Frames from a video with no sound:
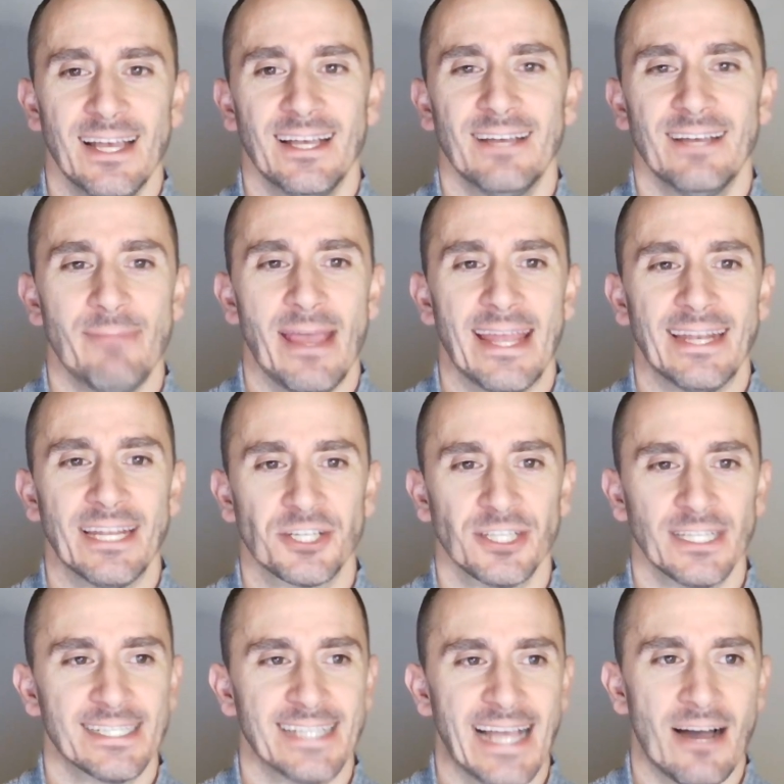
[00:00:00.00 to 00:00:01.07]
may
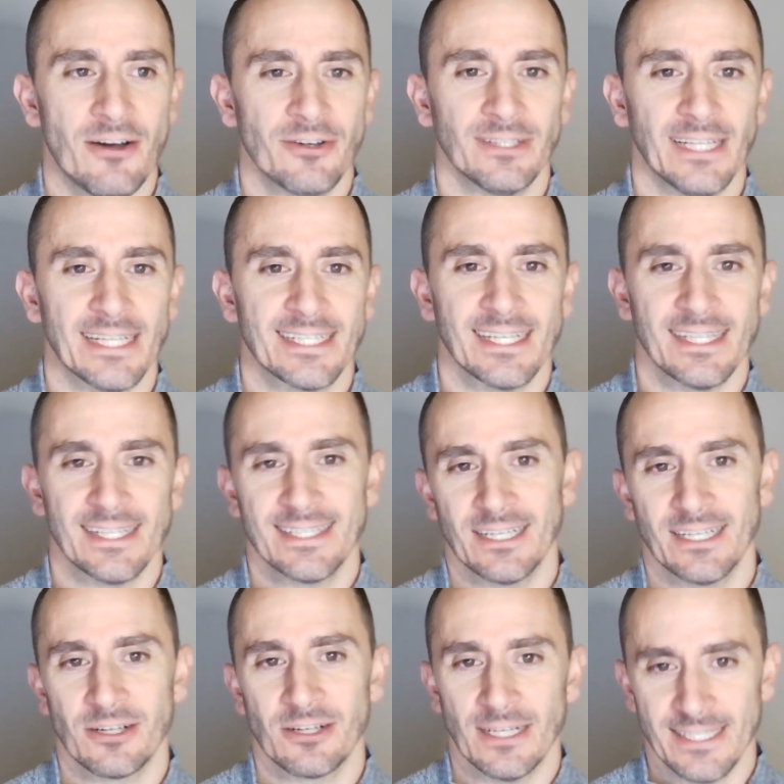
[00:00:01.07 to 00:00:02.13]
initially sound, let's
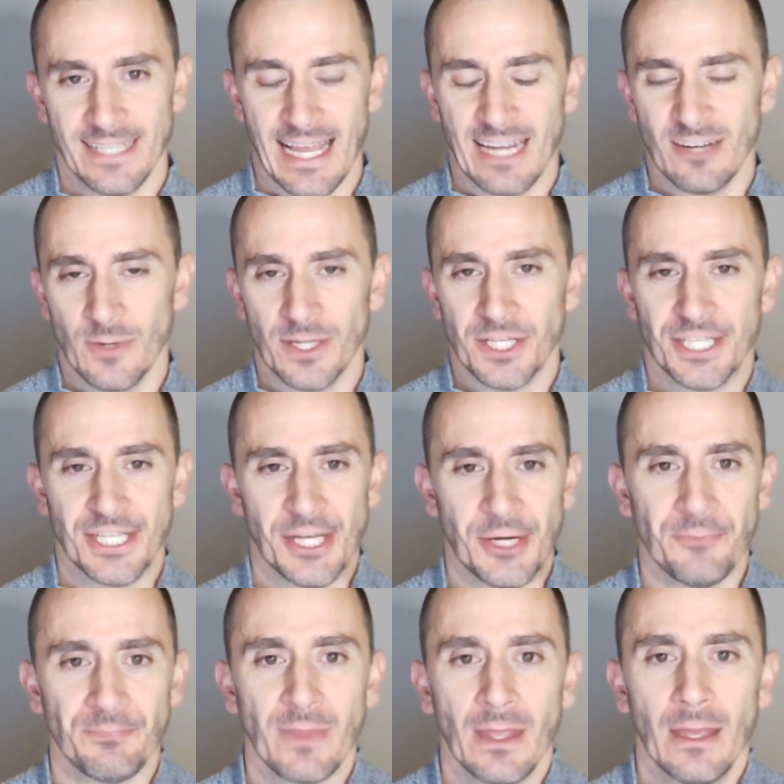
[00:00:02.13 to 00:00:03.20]
consider a sandwich. So
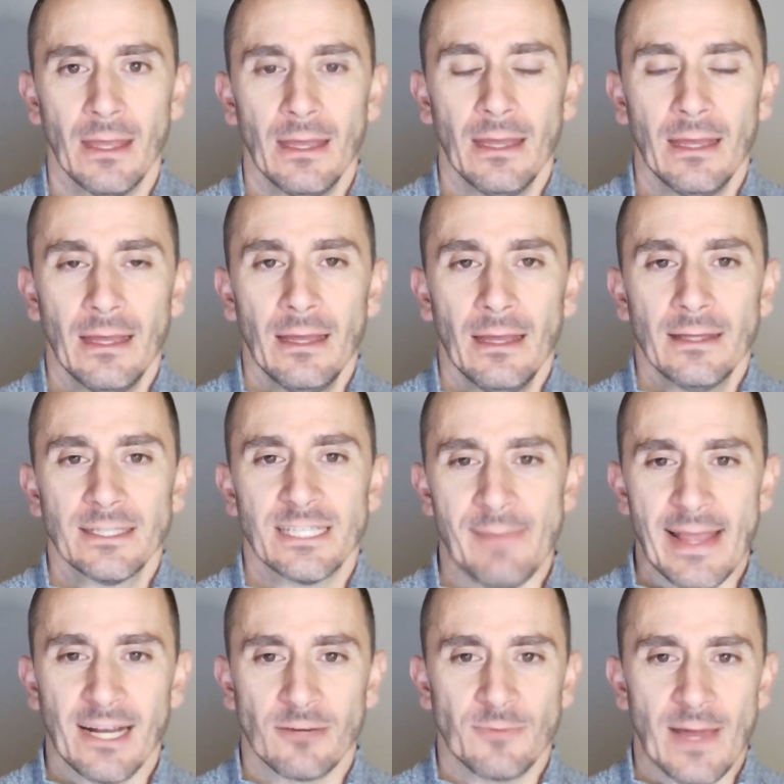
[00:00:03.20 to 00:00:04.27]
to make
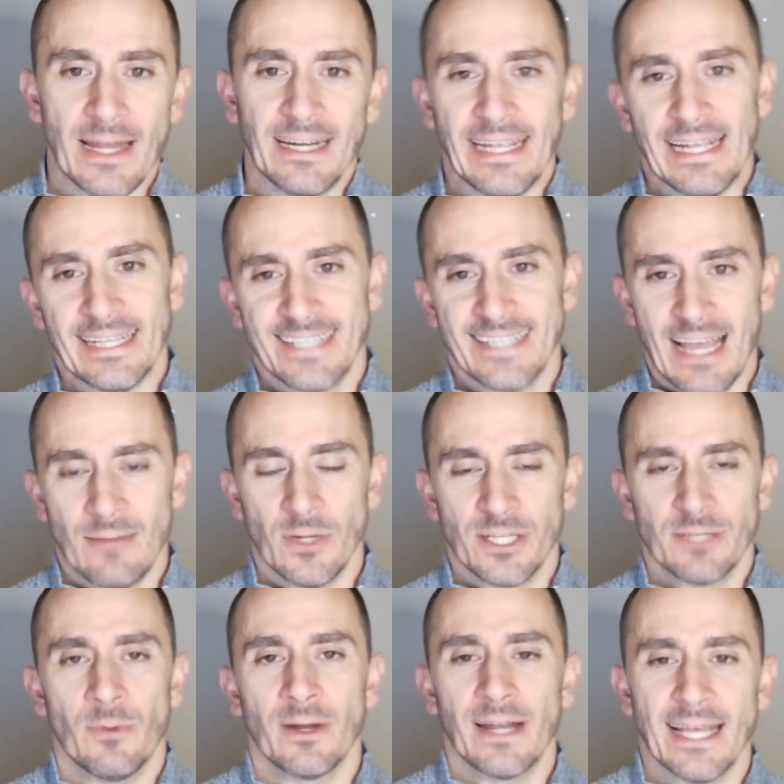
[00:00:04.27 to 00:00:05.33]
a ready-to-eat sandwich,
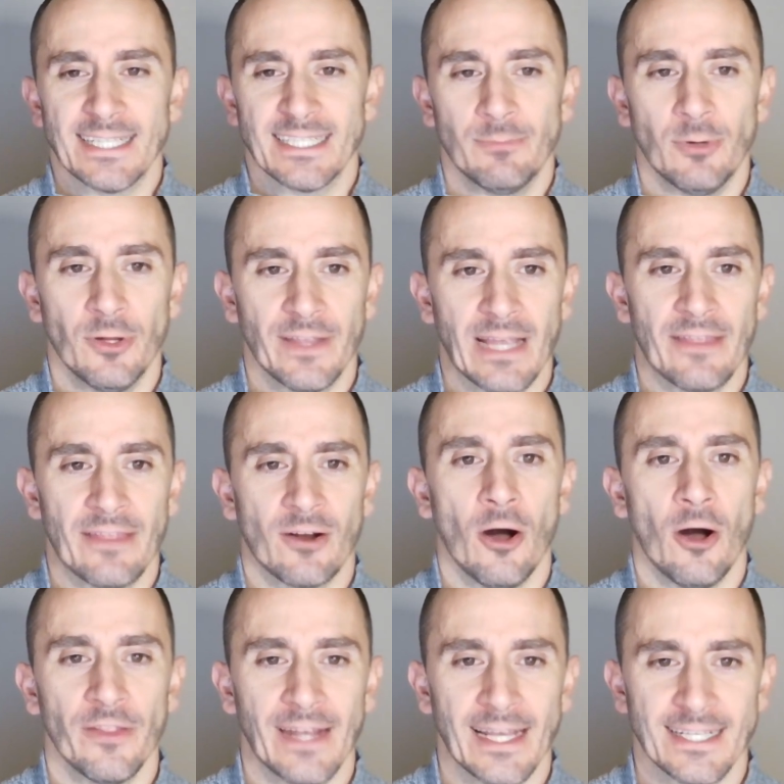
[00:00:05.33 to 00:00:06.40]
one has to pull together all
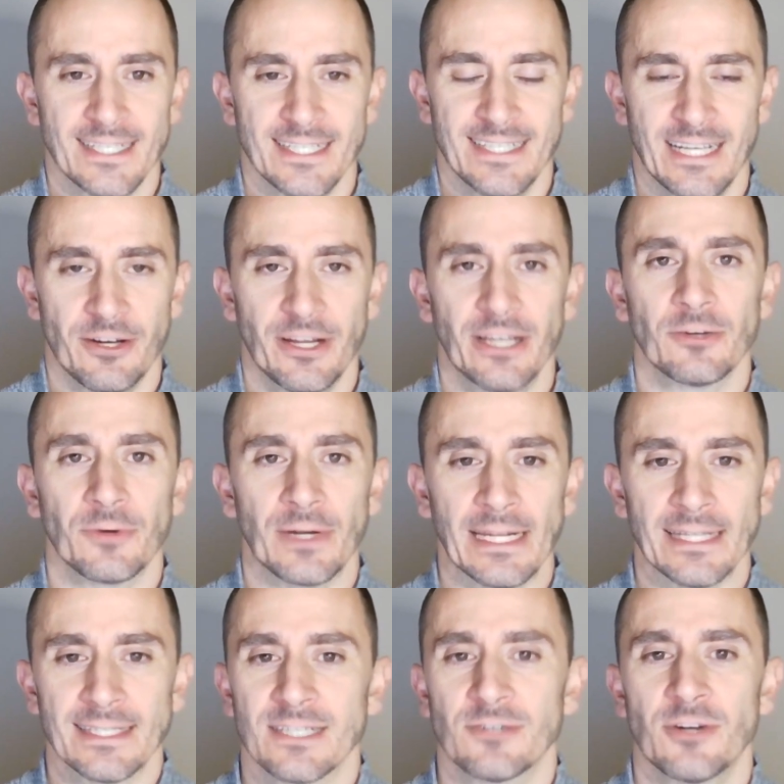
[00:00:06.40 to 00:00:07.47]
the necessary
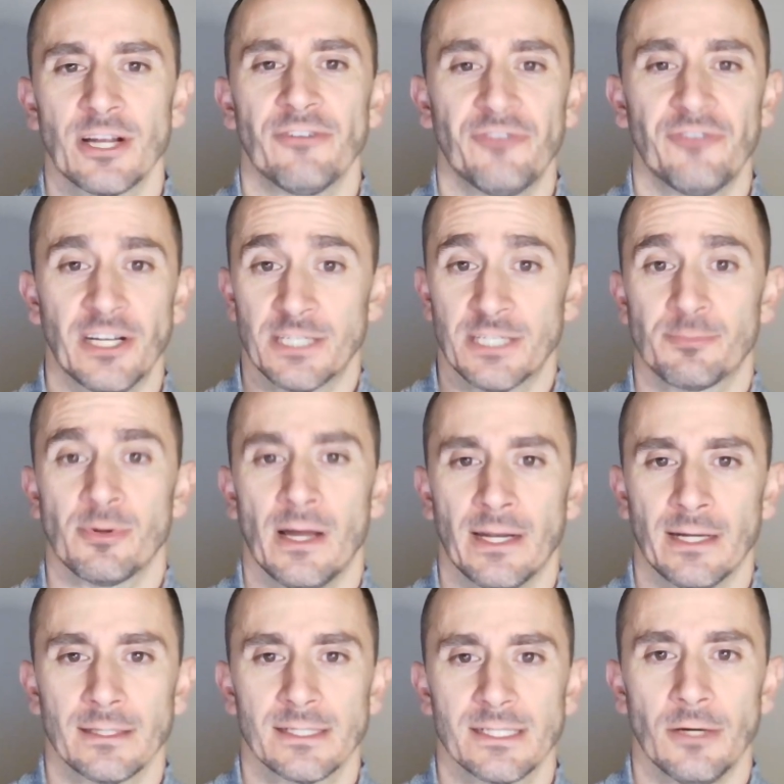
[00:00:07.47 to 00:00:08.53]
ingredients to create a finished
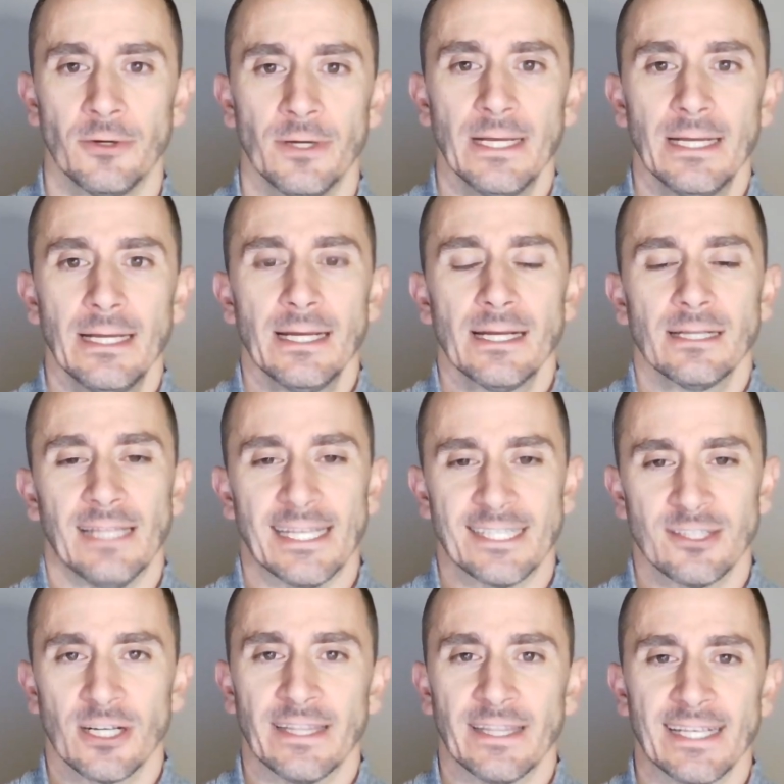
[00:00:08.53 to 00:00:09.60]
product. So let's
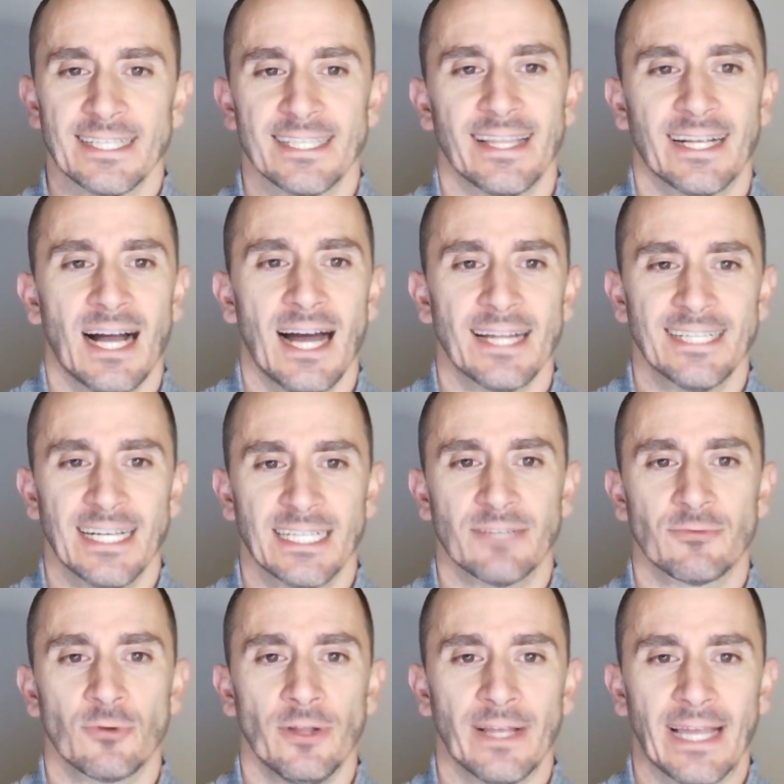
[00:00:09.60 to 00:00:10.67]
look at this in the context of
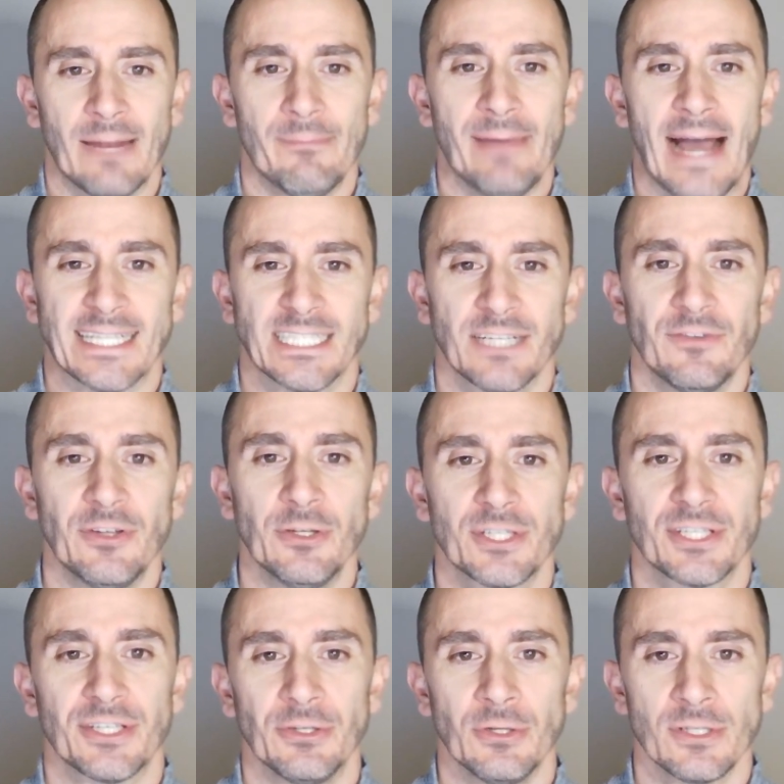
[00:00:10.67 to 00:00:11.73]
rolling out a batch of new
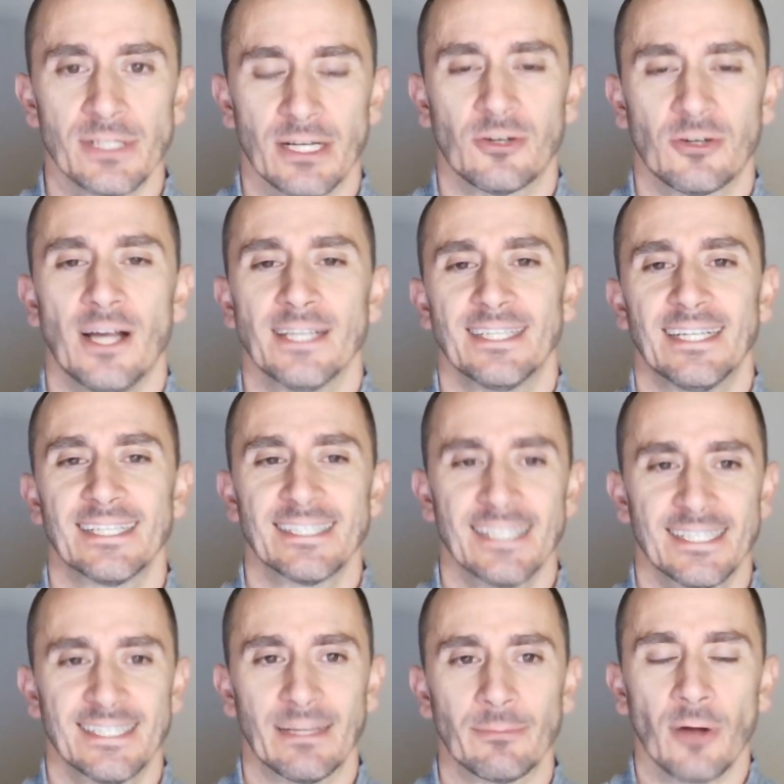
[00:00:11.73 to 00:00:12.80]
SKUs across an
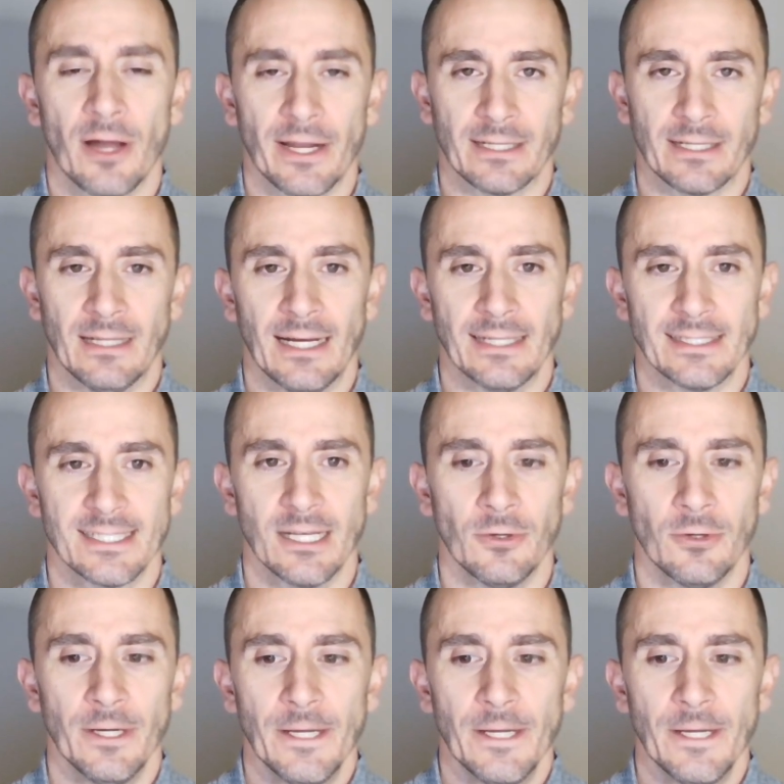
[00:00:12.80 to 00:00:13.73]
existing product line. So